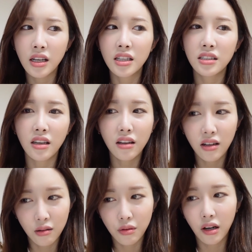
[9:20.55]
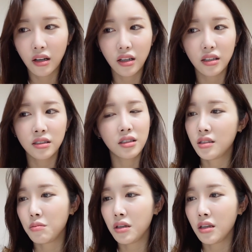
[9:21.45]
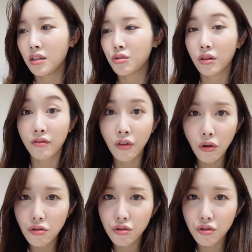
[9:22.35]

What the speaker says: skincare products, to be doing photo